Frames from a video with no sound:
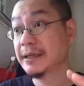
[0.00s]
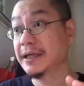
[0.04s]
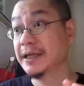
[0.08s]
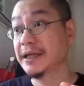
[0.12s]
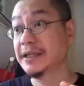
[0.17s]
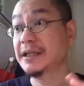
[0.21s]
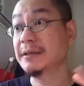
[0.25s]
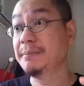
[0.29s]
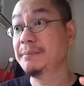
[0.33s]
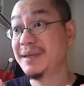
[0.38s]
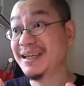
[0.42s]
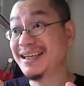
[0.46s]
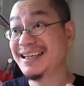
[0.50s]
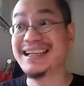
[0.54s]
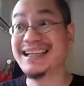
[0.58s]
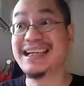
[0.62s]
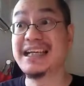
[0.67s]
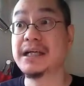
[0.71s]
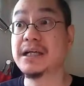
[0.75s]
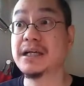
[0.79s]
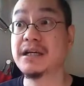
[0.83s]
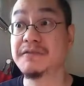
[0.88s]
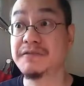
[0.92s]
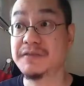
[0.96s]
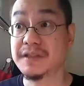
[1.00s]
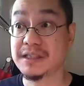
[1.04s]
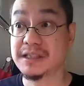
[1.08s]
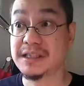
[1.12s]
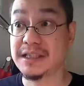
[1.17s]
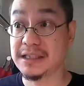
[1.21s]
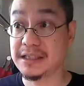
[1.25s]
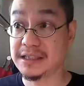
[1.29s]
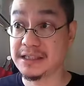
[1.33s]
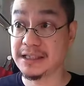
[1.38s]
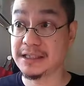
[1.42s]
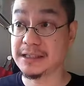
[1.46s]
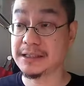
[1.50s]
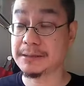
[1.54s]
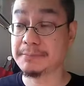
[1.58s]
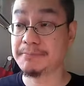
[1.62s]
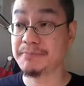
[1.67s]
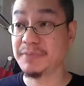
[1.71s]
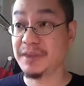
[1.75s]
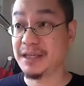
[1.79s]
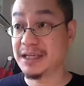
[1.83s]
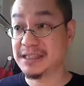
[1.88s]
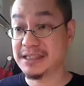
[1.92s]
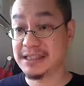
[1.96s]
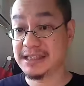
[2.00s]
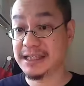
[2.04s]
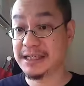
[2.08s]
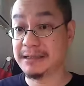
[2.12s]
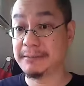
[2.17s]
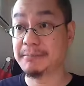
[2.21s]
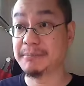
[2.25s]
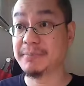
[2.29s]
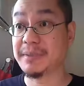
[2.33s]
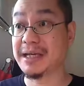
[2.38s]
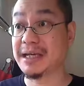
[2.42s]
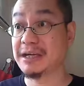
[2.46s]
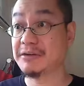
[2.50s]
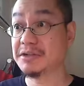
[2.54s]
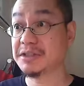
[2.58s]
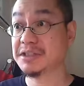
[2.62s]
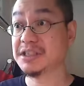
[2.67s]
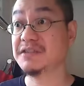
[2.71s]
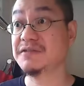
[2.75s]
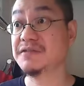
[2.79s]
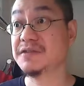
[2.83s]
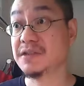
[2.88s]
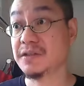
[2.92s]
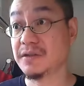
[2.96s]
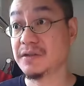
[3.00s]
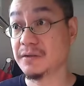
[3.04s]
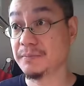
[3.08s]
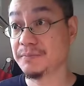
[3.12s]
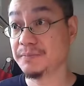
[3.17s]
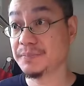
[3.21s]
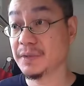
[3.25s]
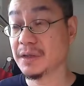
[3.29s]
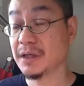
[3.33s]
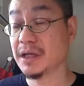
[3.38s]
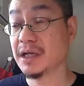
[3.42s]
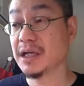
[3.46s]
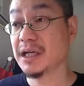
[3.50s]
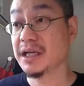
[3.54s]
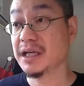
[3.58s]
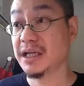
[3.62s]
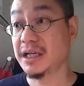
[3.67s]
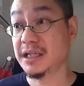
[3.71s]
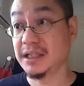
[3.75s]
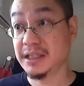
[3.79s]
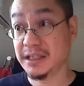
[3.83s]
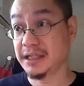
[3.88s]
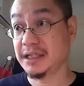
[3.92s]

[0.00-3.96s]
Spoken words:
in the beginning of a sentence. That's the imperative tone in